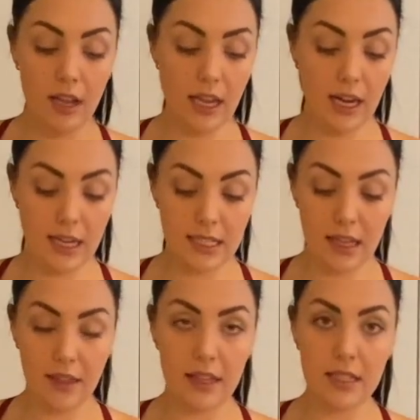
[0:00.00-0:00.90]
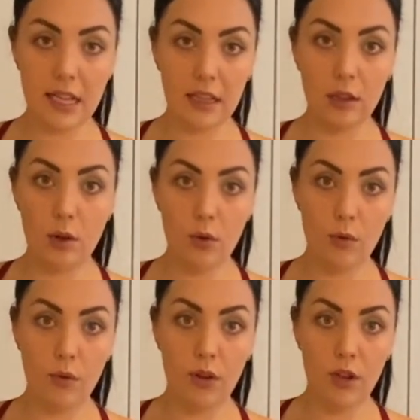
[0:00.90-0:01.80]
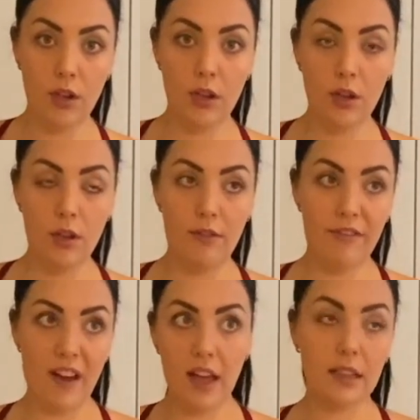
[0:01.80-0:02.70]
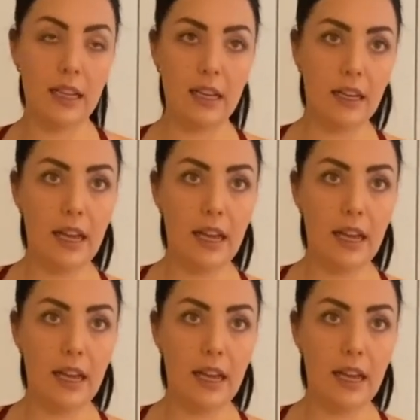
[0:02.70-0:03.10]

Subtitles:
in Iceland that's like low fat, like